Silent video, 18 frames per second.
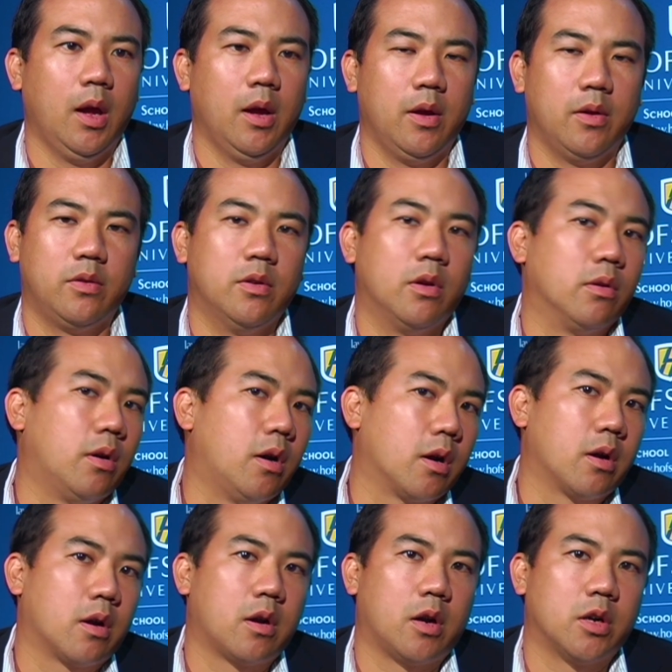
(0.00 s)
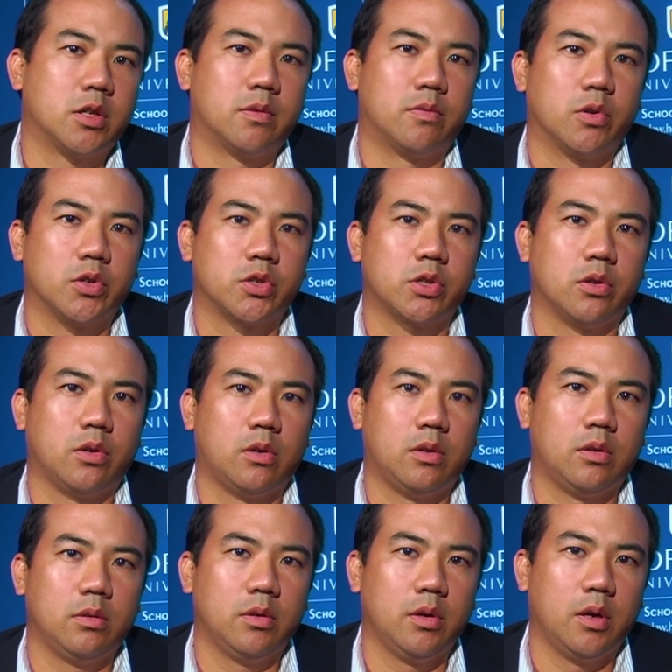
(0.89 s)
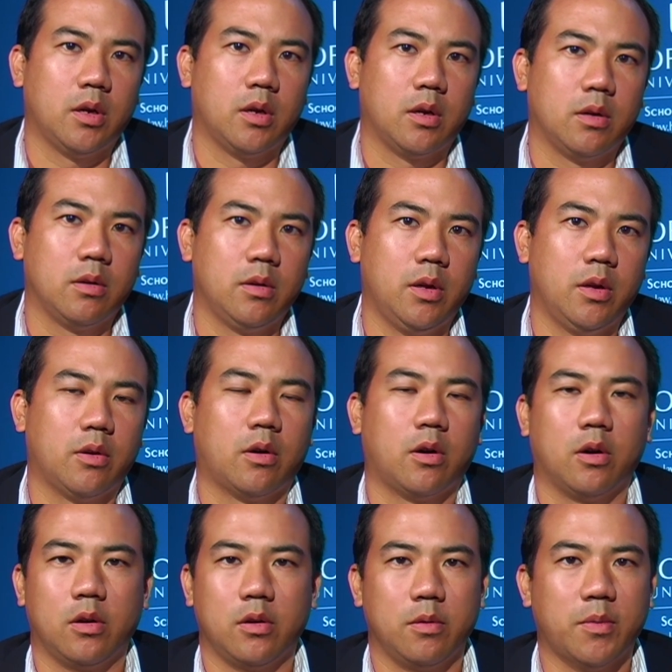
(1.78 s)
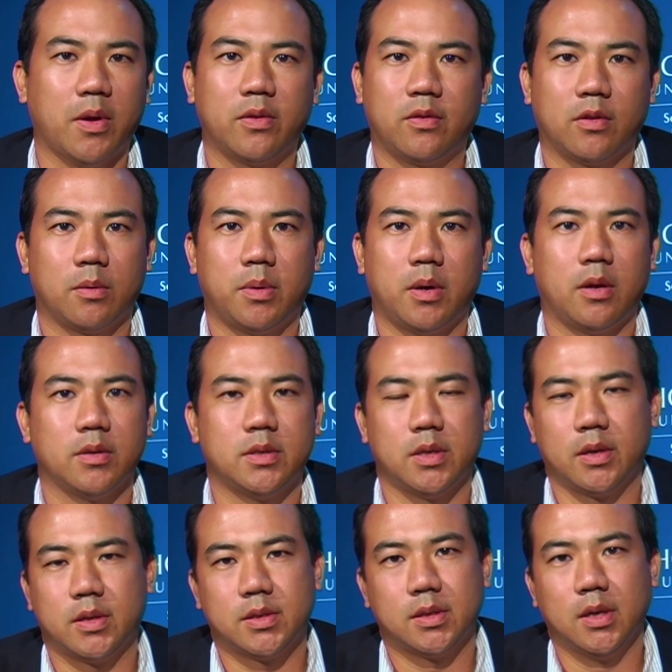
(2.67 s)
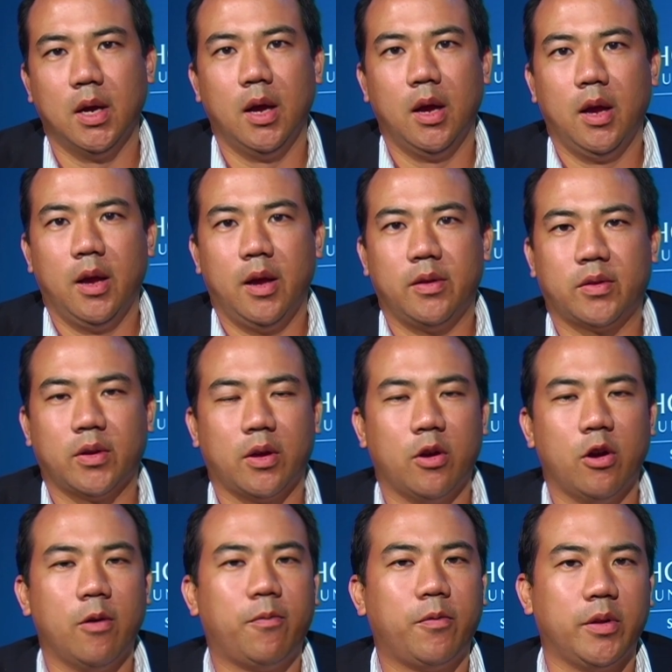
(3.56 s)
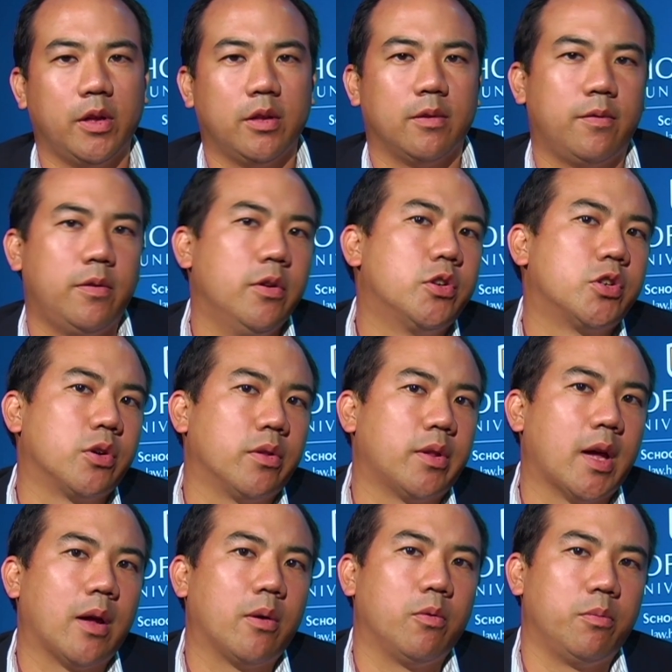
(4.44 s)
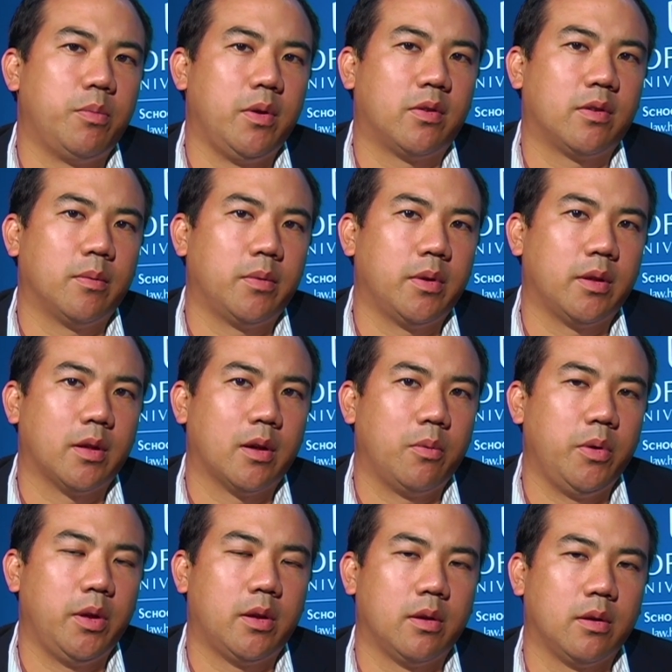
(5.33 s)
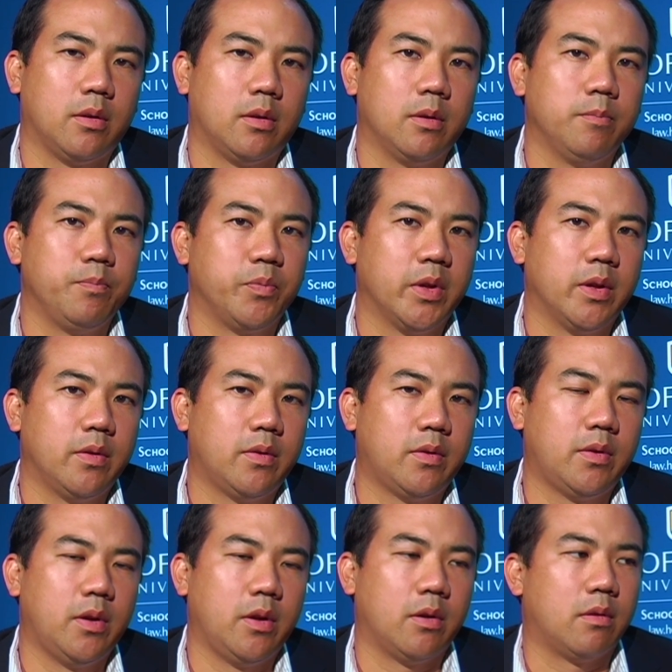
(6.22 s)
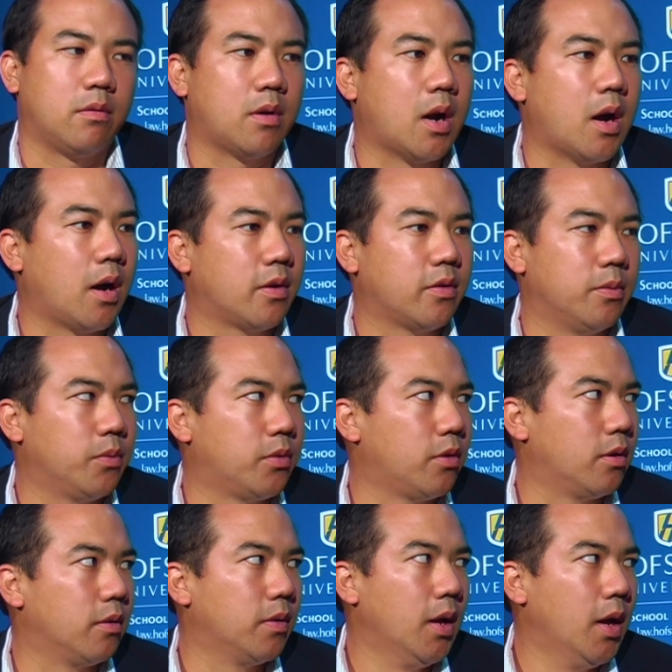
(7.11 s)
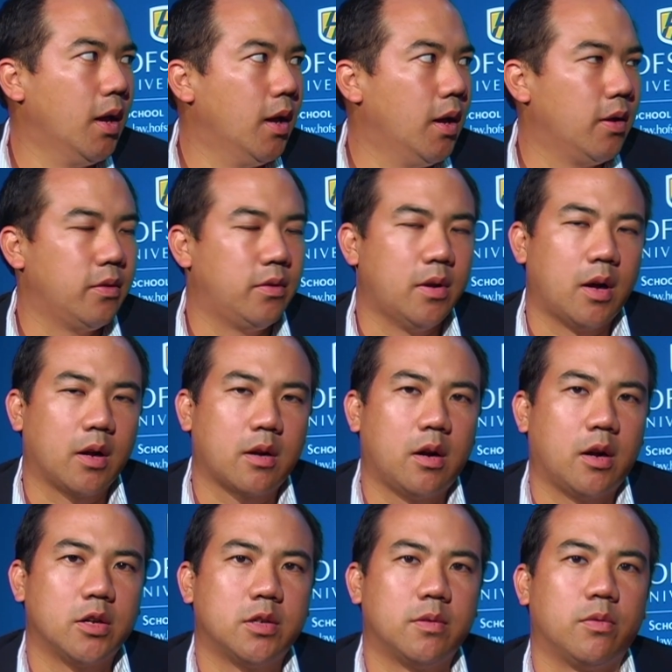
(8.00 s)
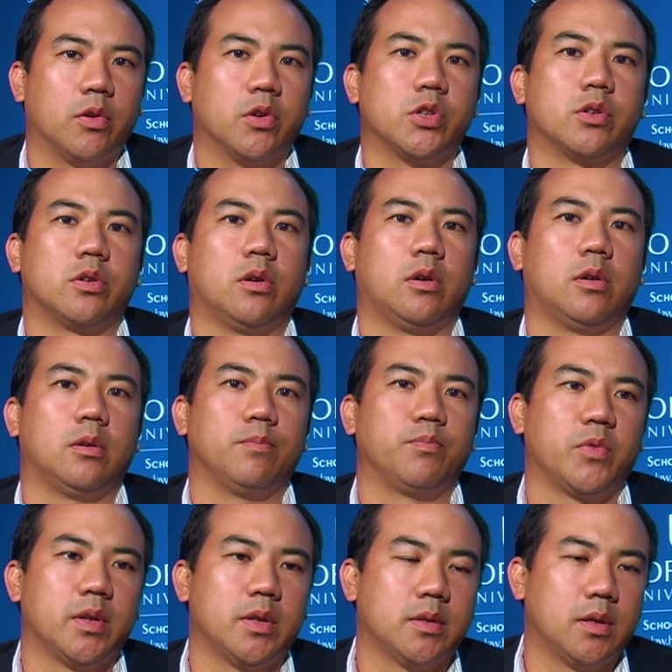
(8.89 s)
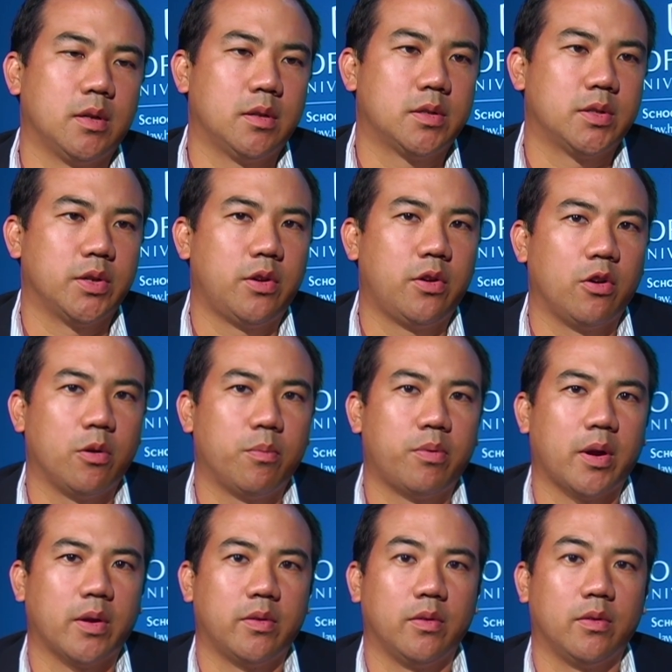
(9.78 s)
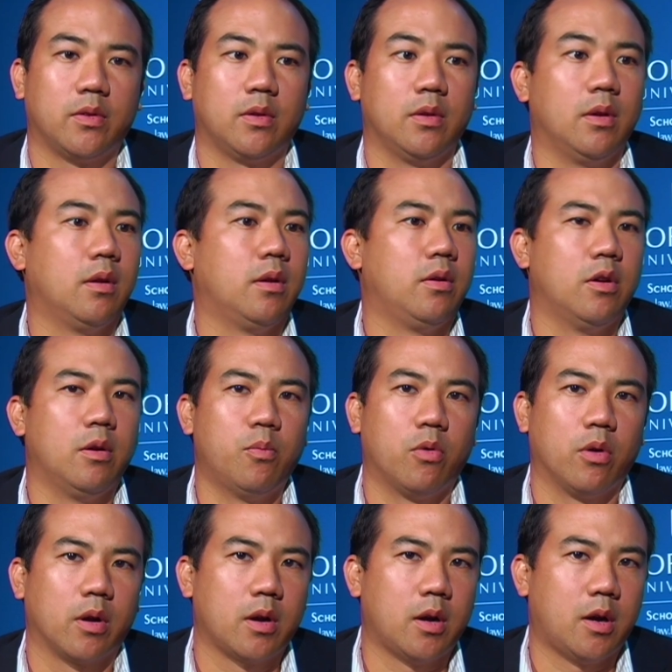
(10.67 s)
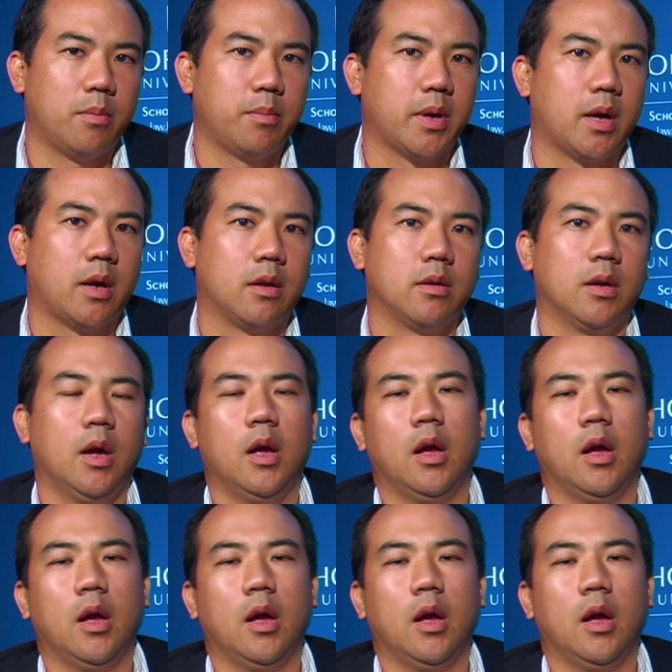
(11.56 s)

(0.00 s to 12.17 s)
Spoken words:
is no longer controversial in our domestic politics. So hopefully in the future that would be something that we can see in Iraq, some sort of not controversial, a secure presence, no more combat,